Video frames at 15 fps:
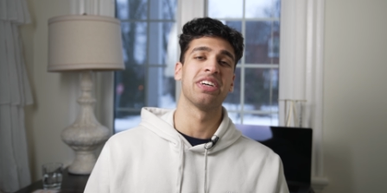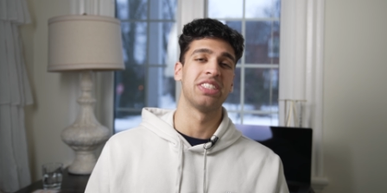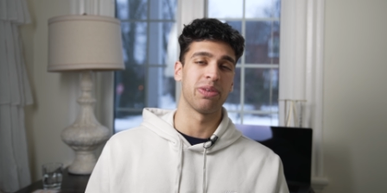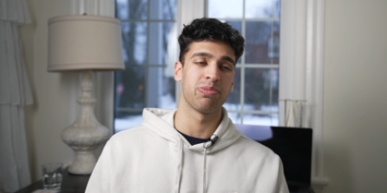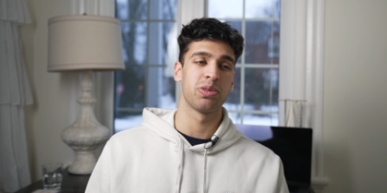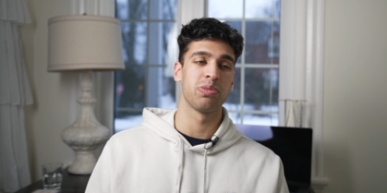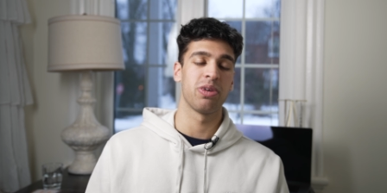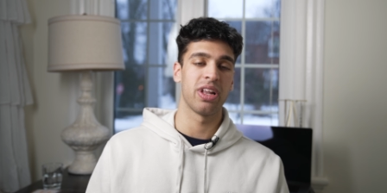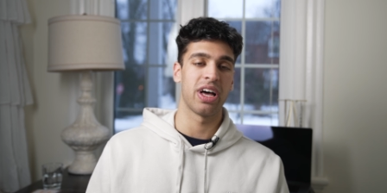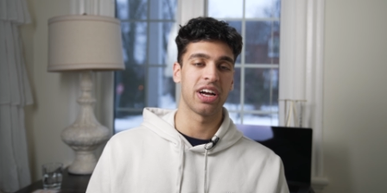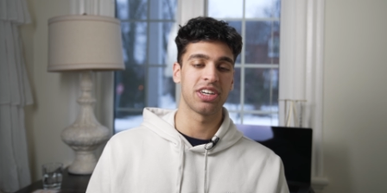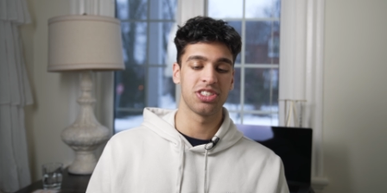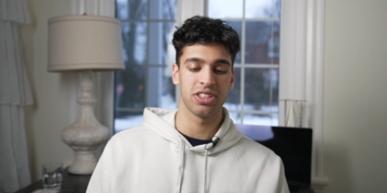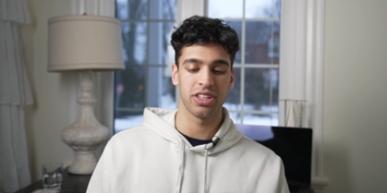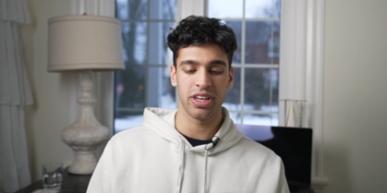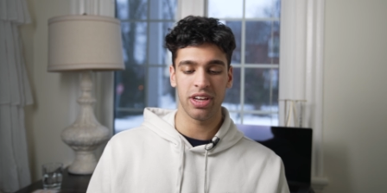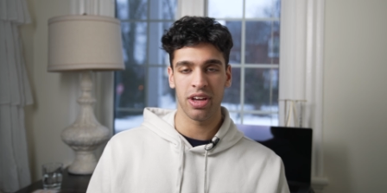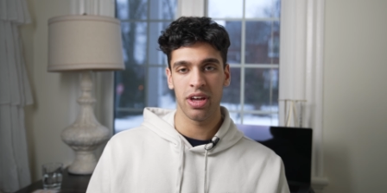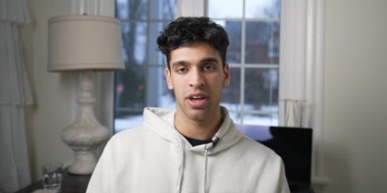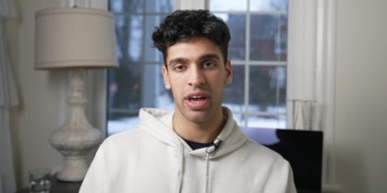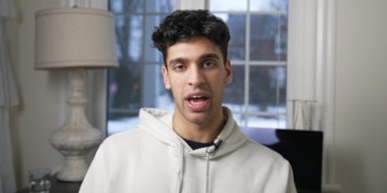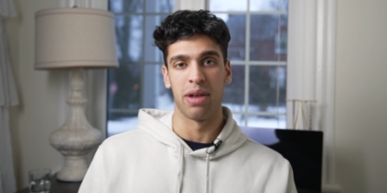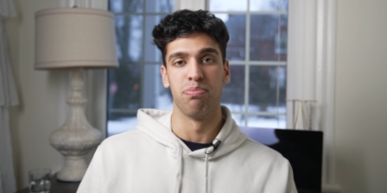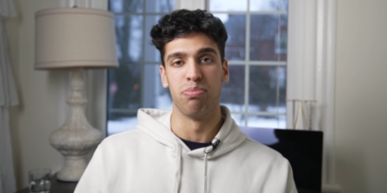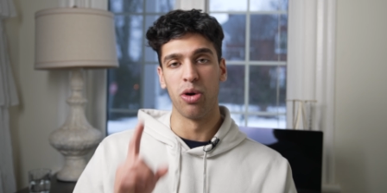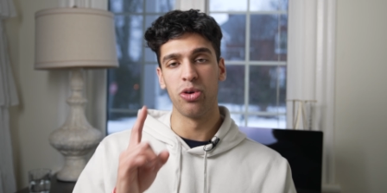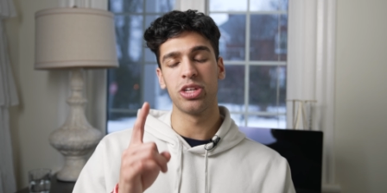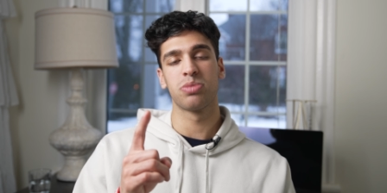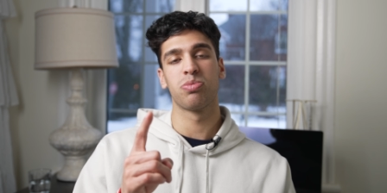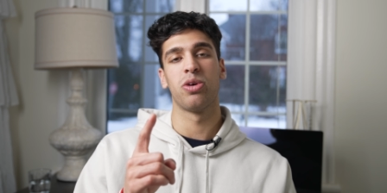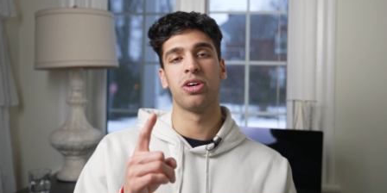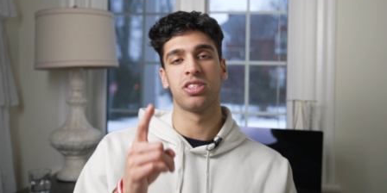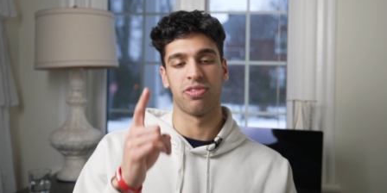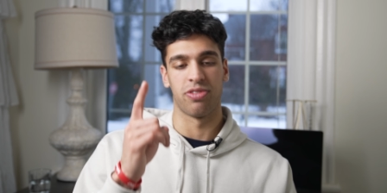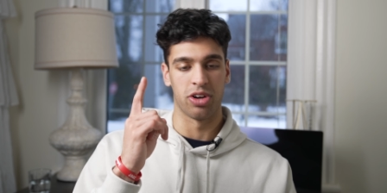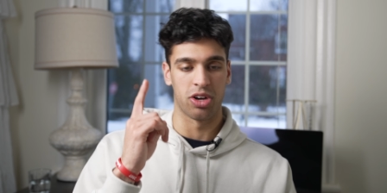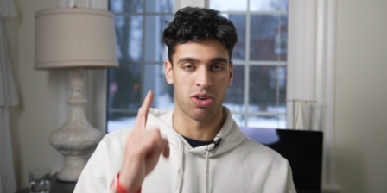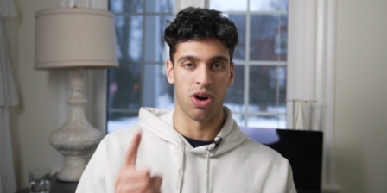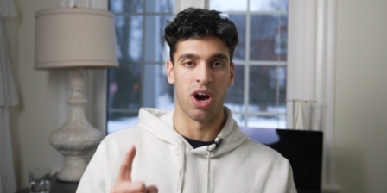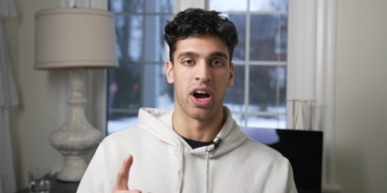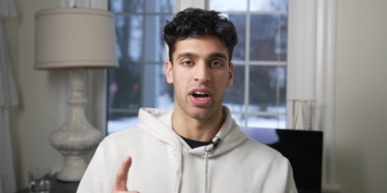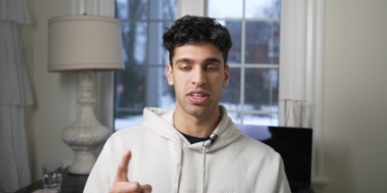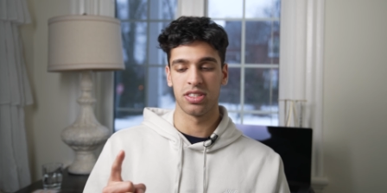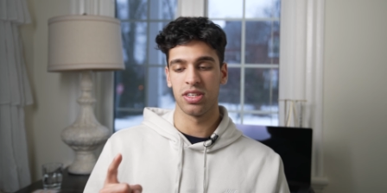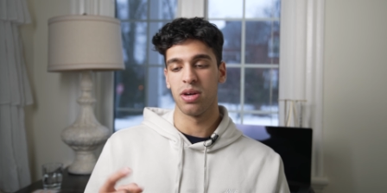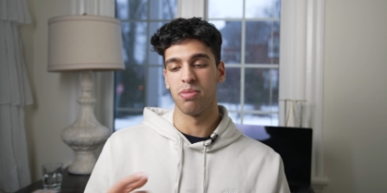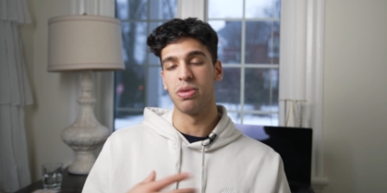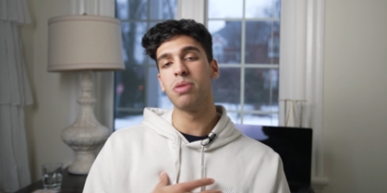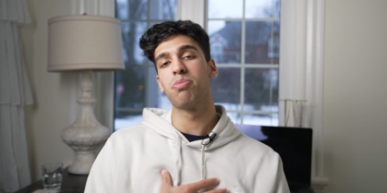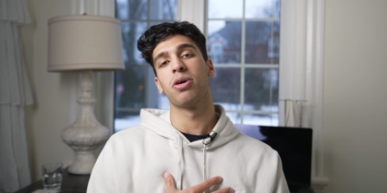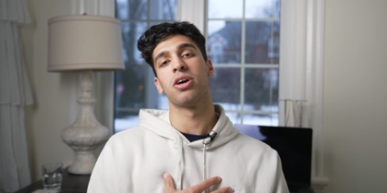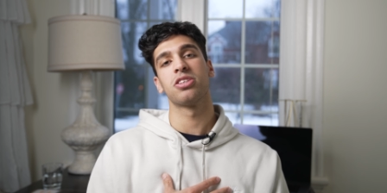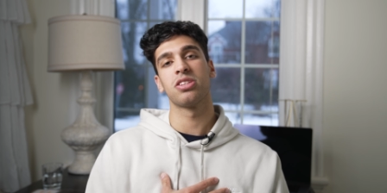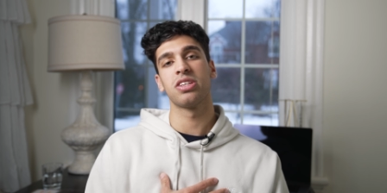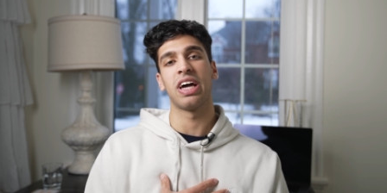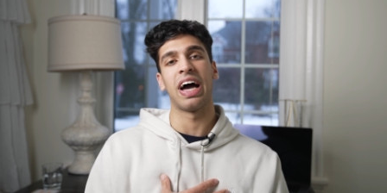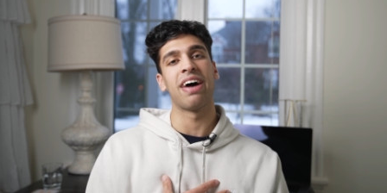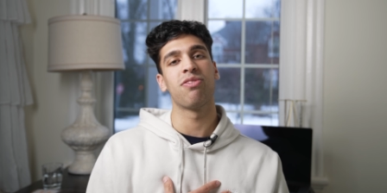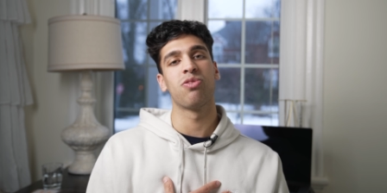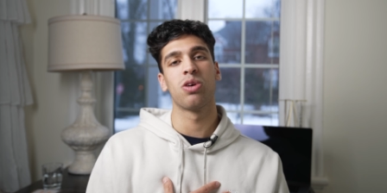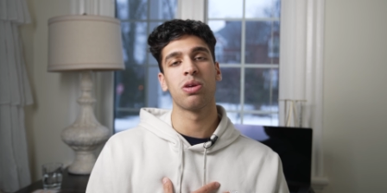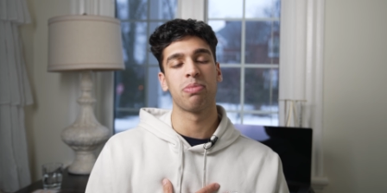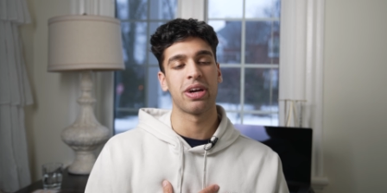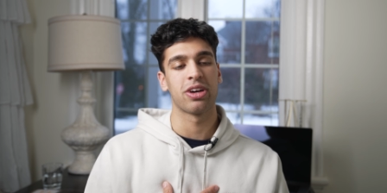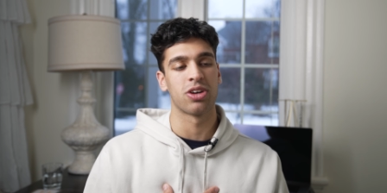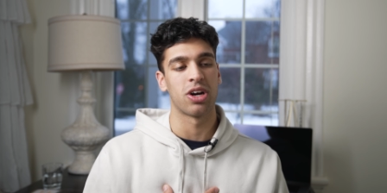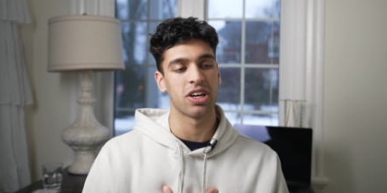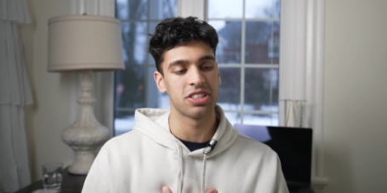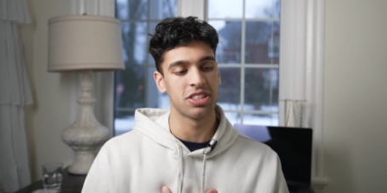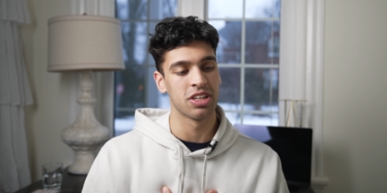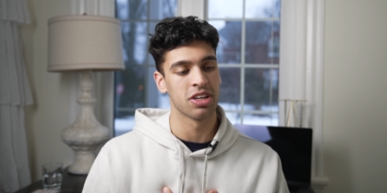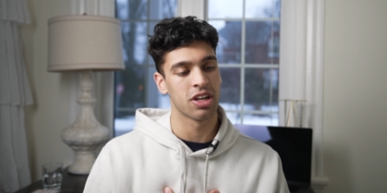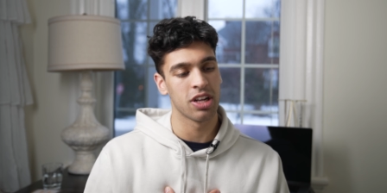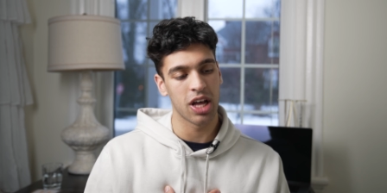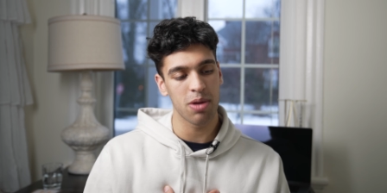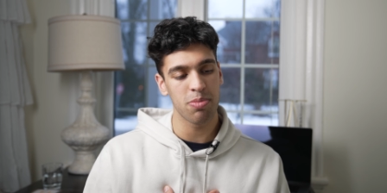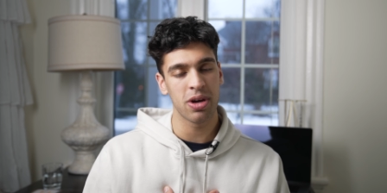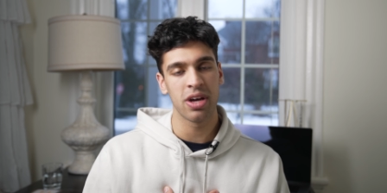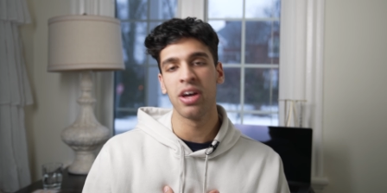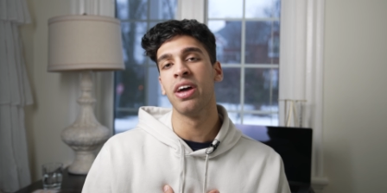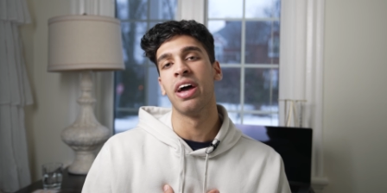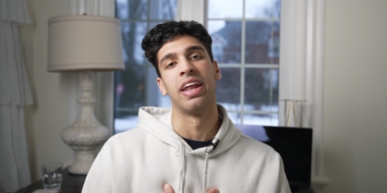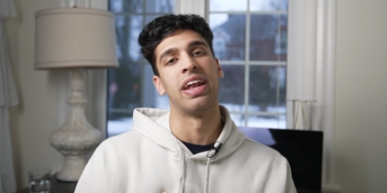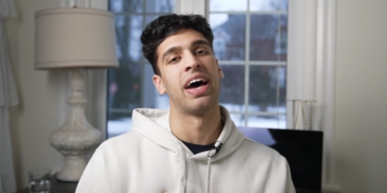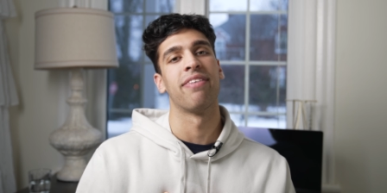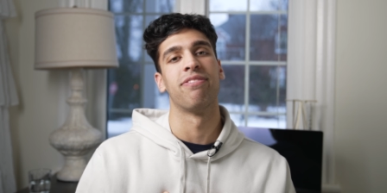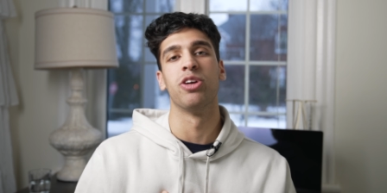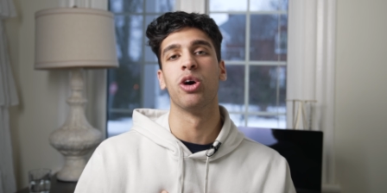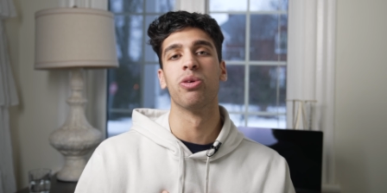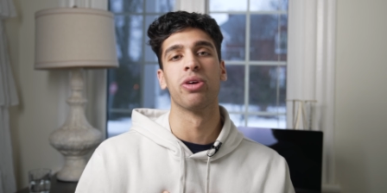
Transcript: acceptable actually. And bonus points if they're Crocs. Me personally, I've worn my Crocs to the club and I have no